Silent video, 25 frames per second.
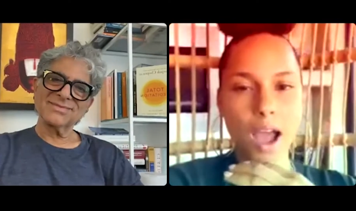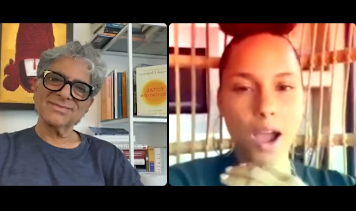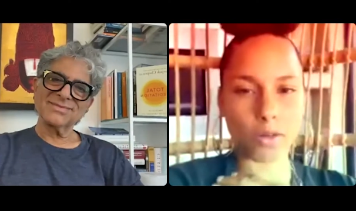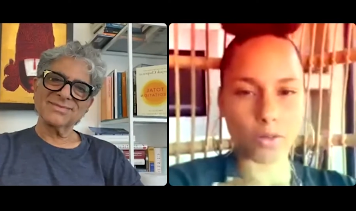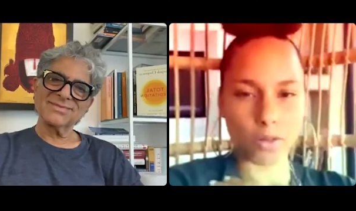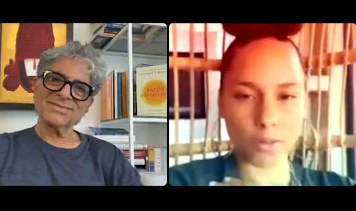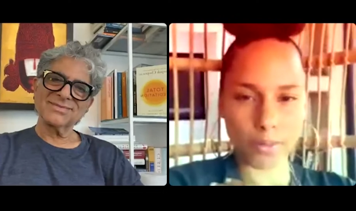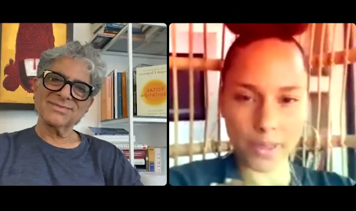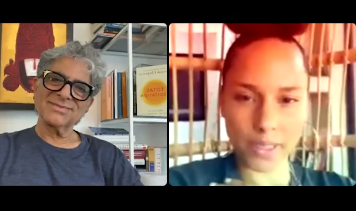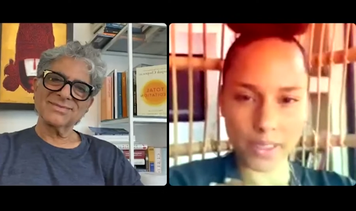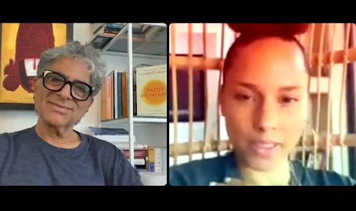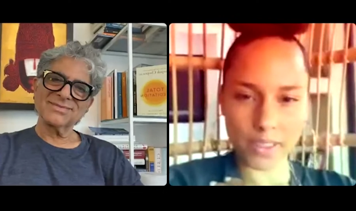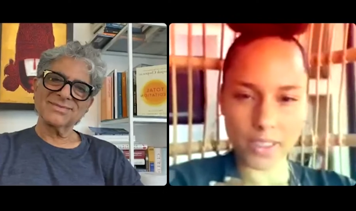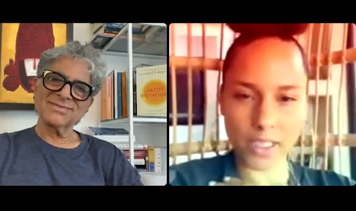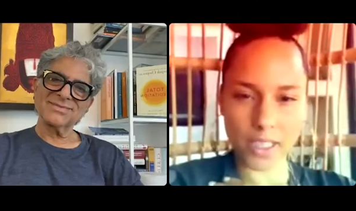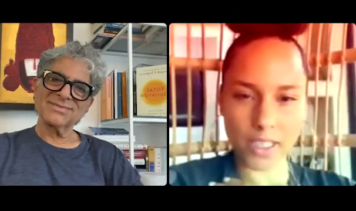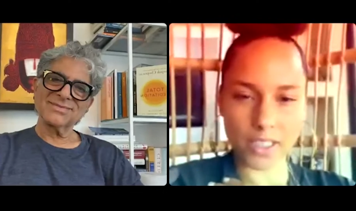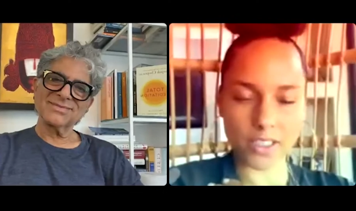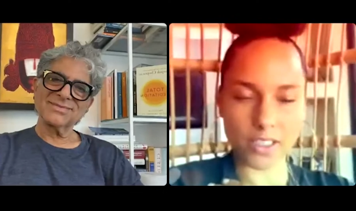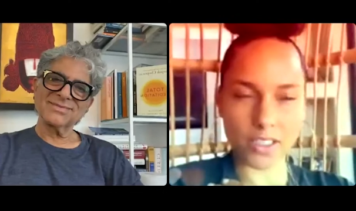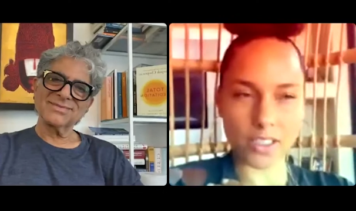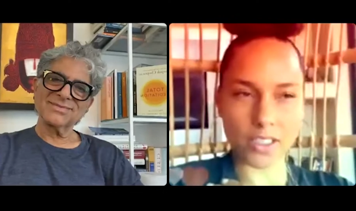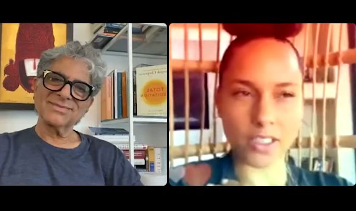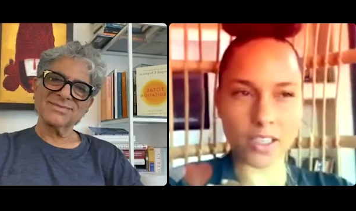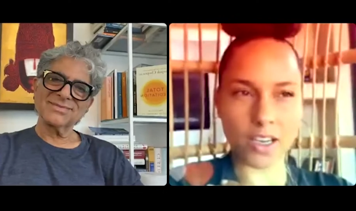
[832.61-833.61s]
Speaker 1: our
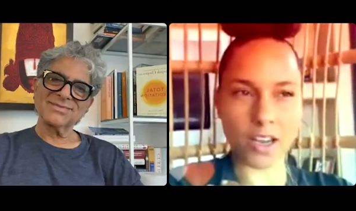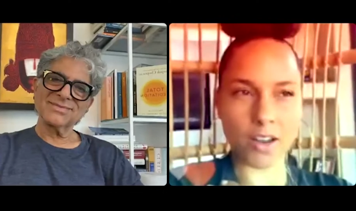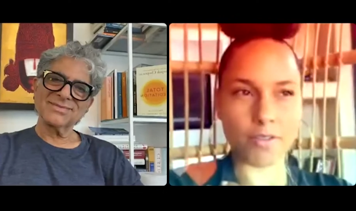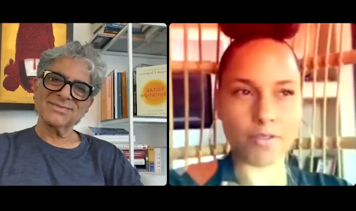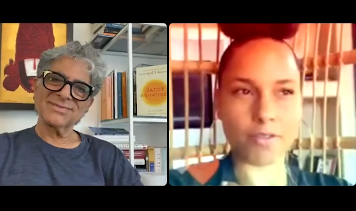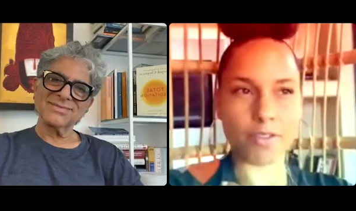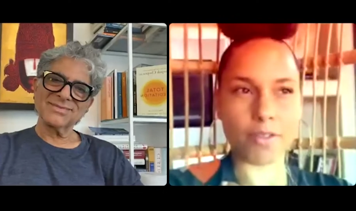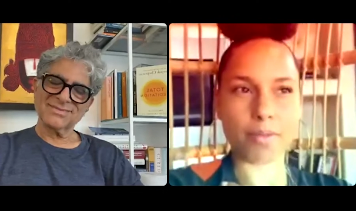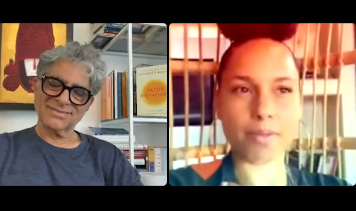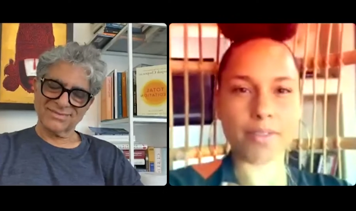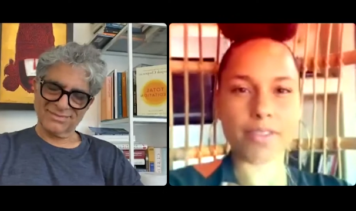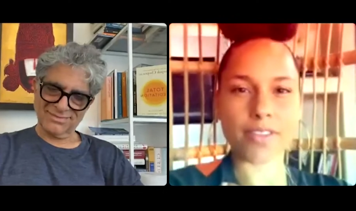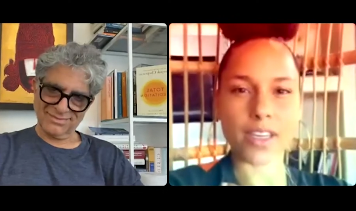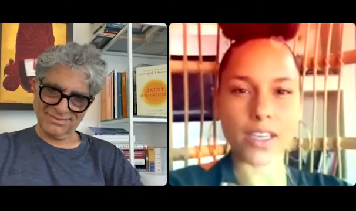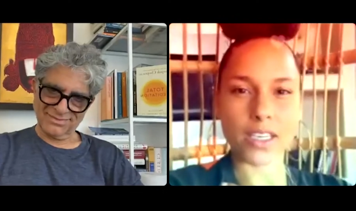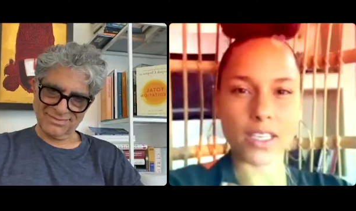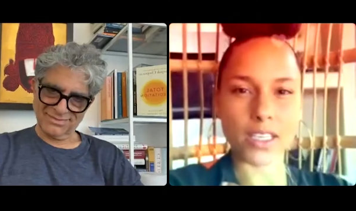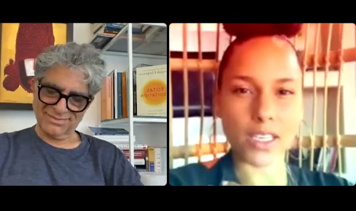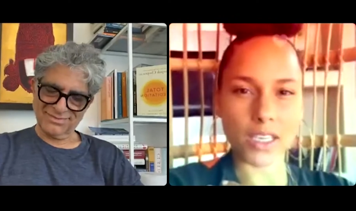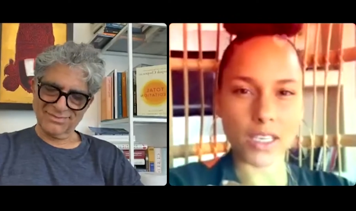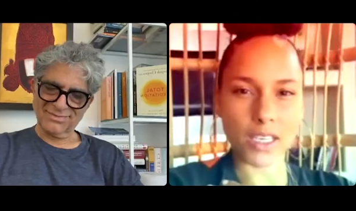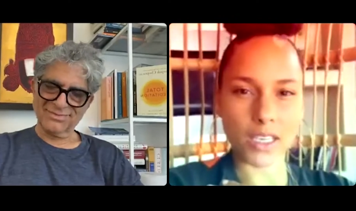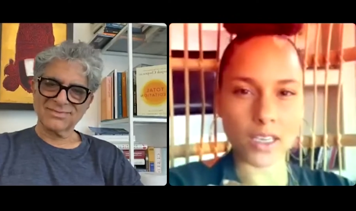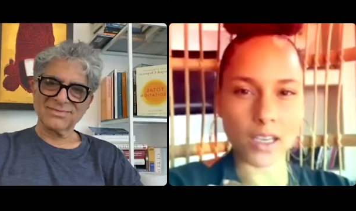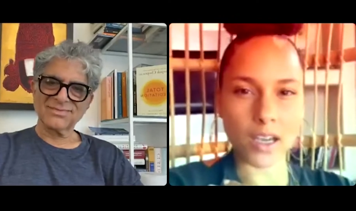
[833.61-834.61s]
meditation and from
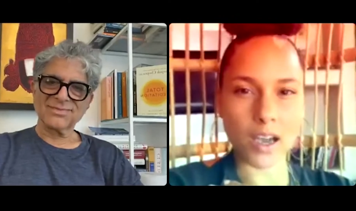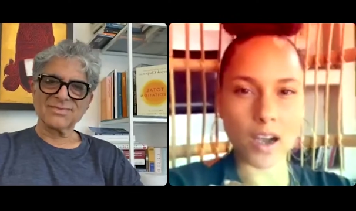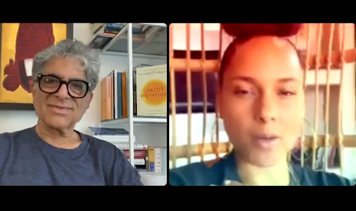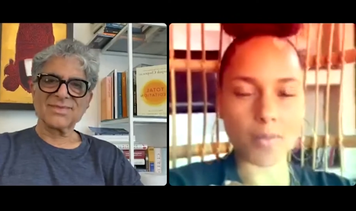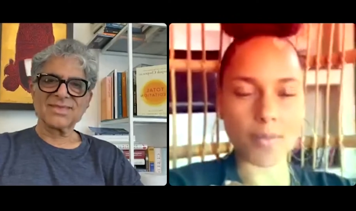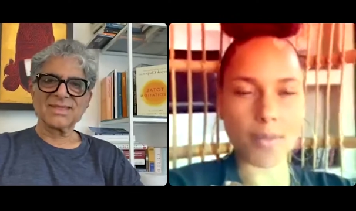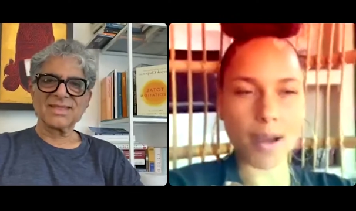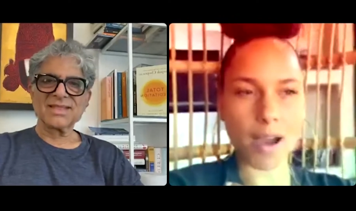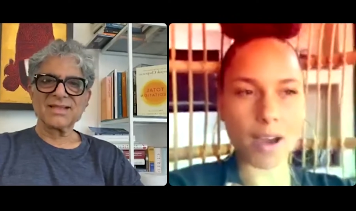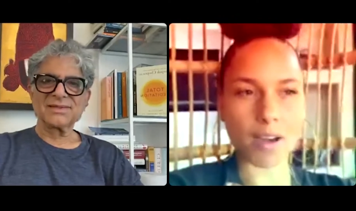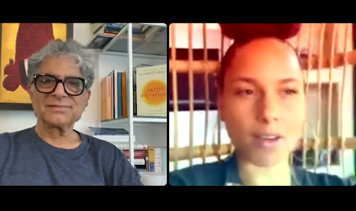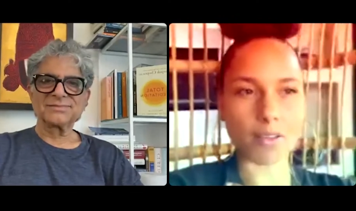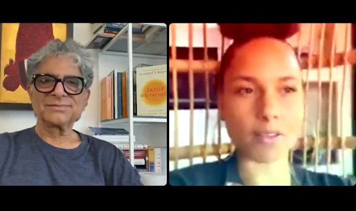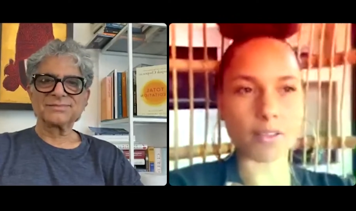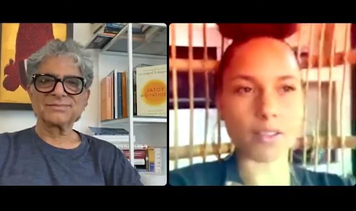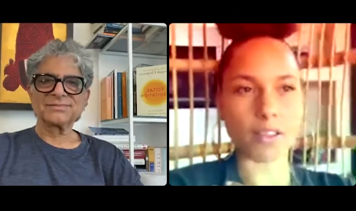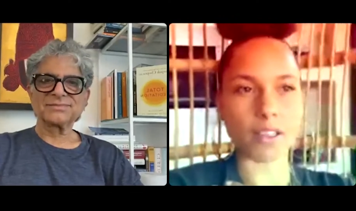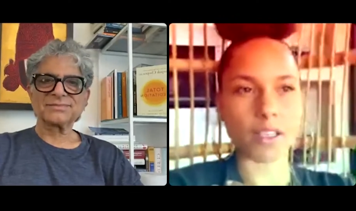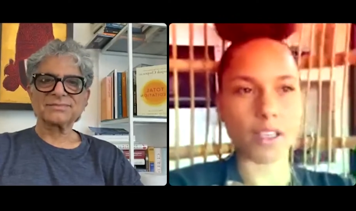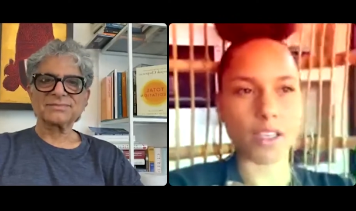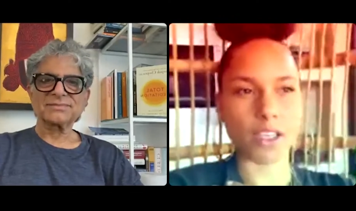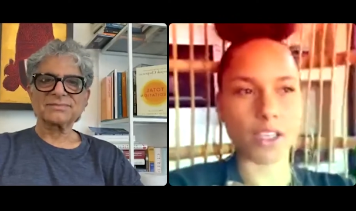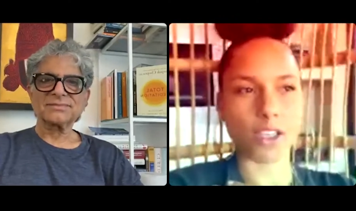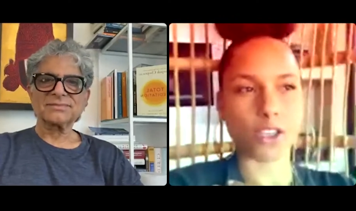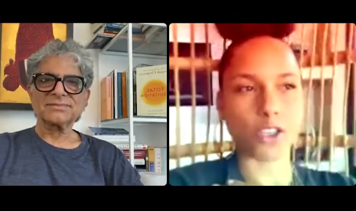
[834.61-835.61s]
thinking about
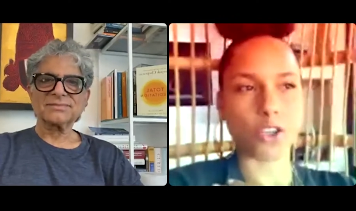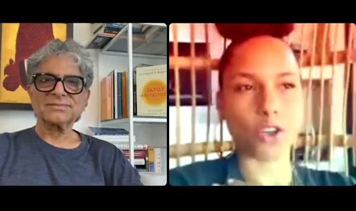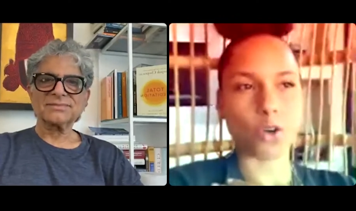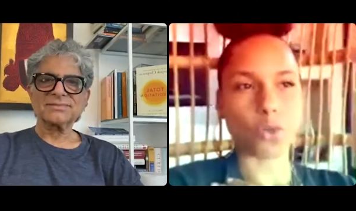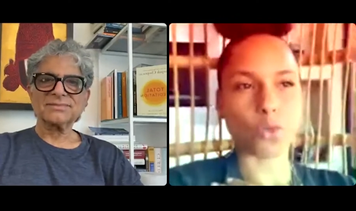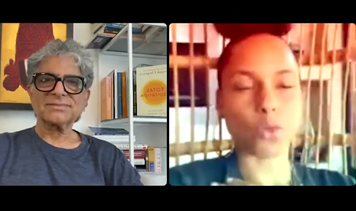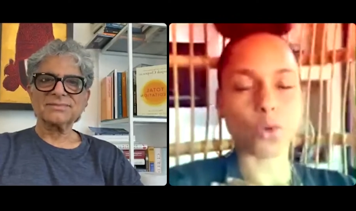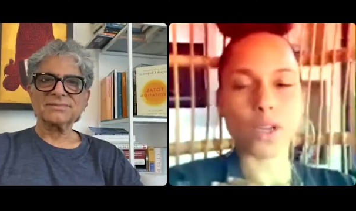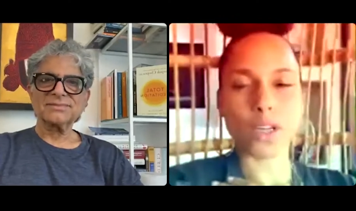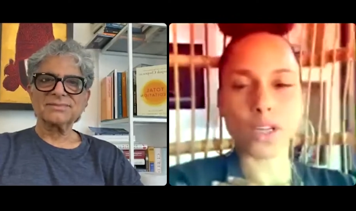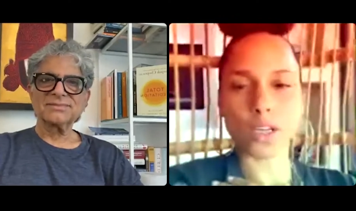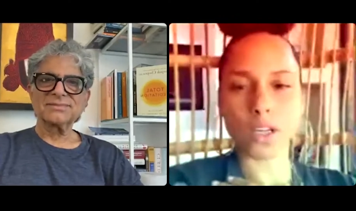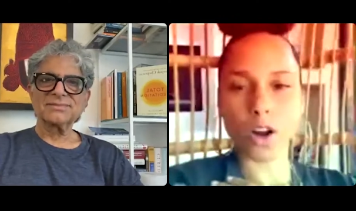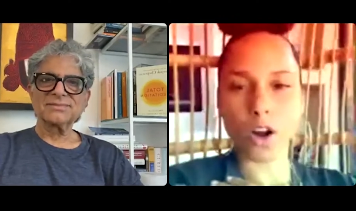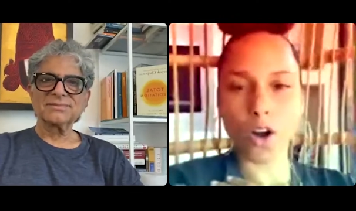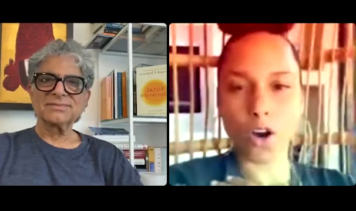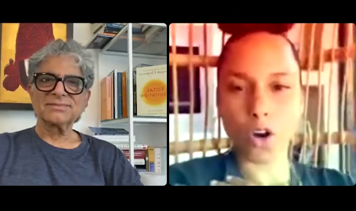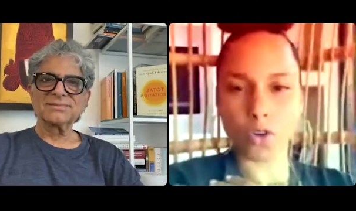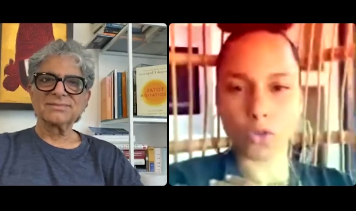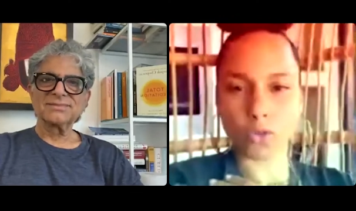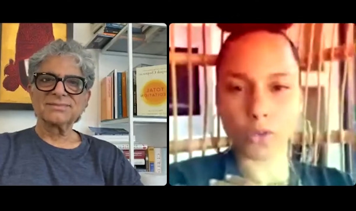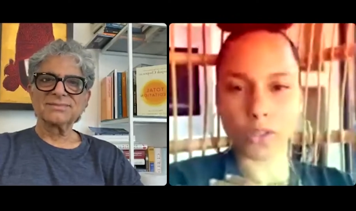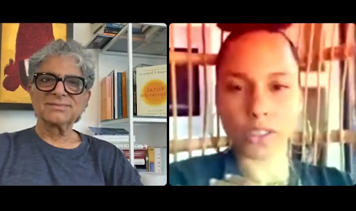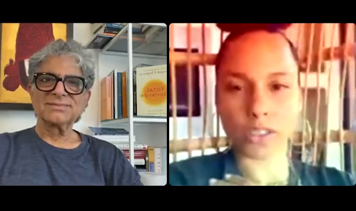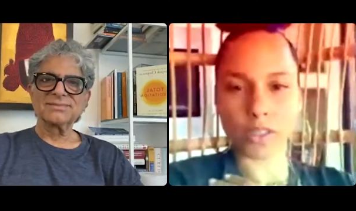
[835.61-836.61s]
you know what it
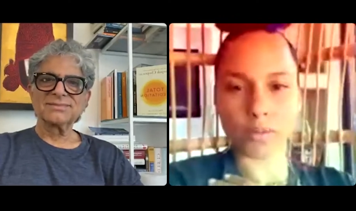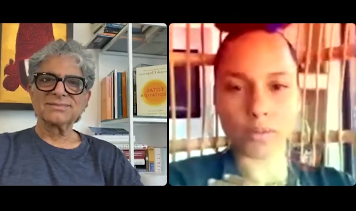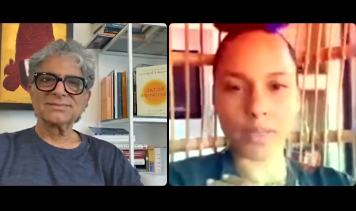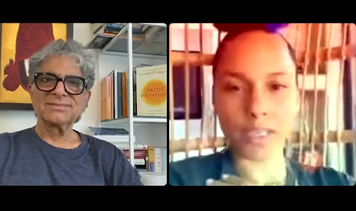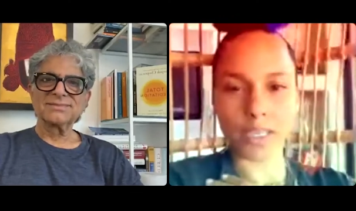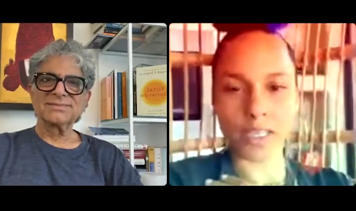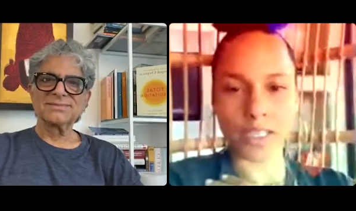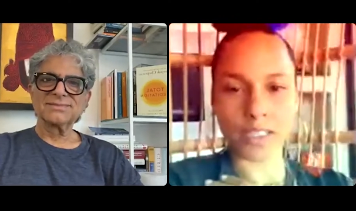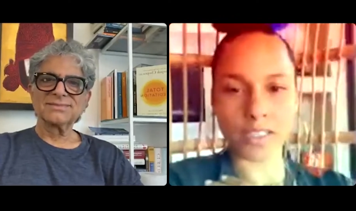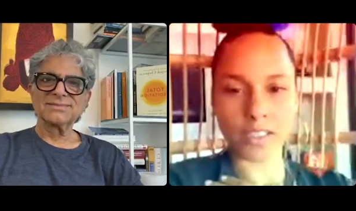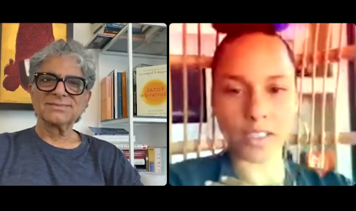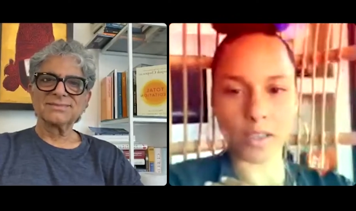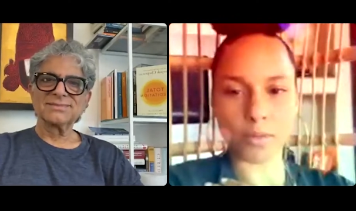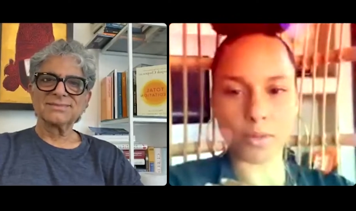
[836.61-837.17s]
all really means.